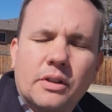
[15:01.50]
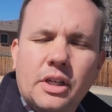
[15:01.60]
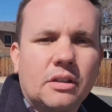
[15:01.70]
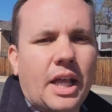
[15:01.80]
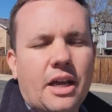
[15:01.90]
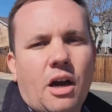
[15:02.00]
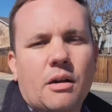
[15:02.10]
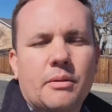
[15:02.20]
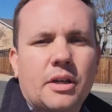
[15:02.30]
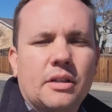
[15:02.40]
near Lake
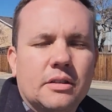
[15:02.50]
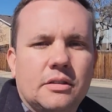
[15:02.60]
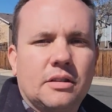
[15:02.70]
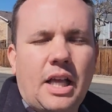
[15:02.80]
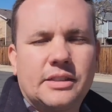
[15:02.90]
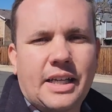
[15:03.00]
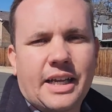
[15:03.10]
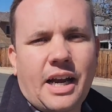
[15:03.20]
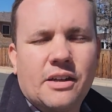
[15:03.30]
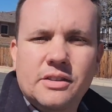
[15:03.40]
Arbor,
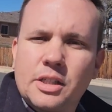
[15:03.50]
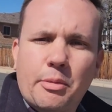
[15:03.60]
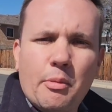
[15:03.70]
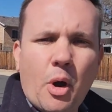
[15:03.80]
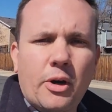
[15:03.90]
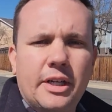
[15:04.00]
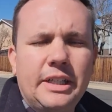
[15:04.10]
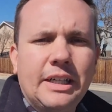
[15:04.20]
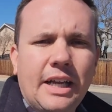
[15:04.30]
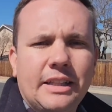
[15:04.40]
second house near Pomona,
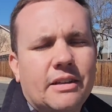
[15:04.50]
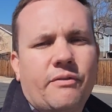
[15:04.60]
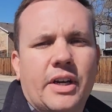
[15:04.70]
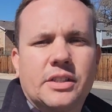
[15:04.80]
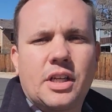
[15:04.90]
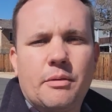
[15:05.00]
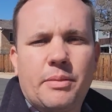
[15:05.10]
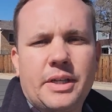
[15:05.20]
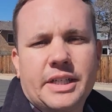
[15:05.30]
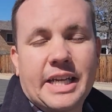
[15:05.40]
then finished up
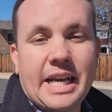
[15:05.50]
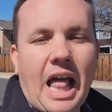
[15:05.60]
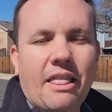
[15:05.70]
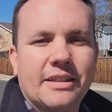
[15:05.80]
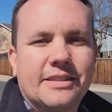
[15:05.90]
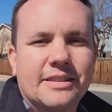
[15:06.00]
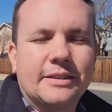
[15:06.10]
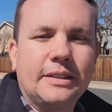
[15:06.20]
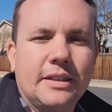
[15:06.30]
in Candelas.